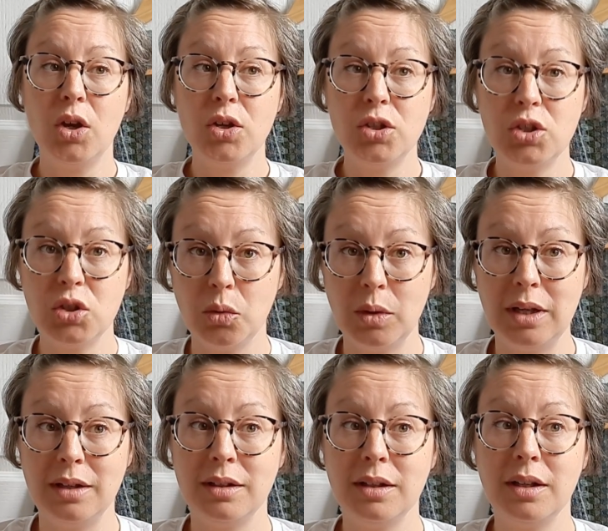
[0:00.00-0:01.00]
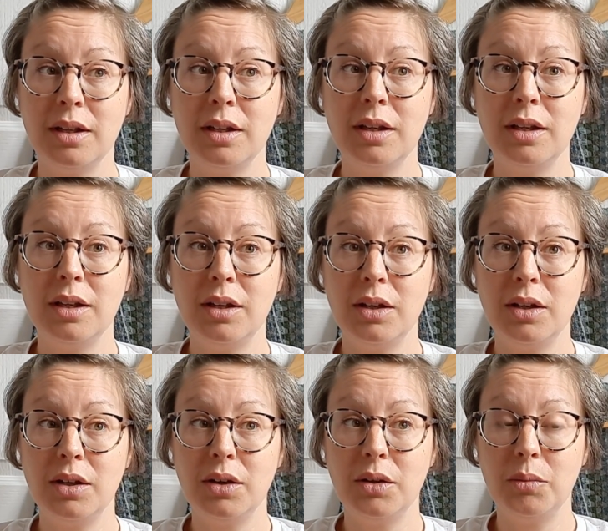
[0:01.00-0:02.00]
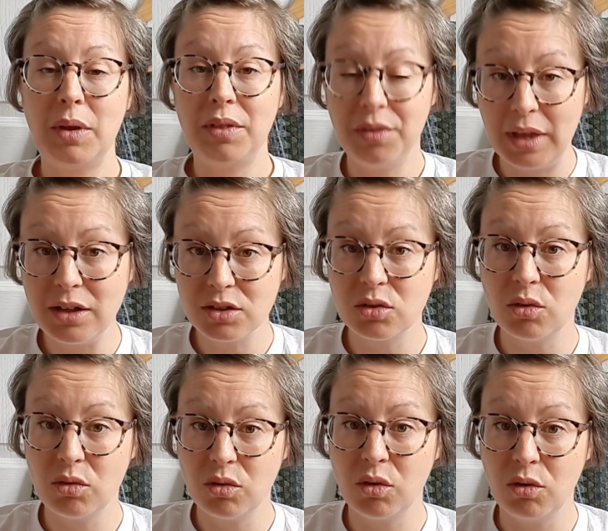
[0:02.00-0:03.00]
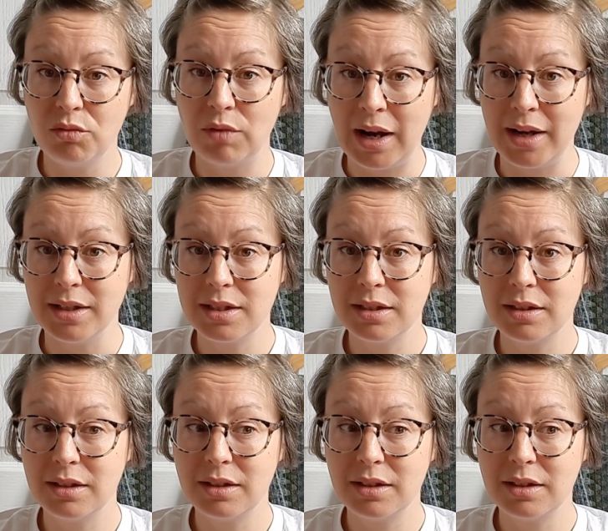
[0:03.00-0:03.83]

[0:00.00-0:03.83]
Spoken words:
showing when things don't go right,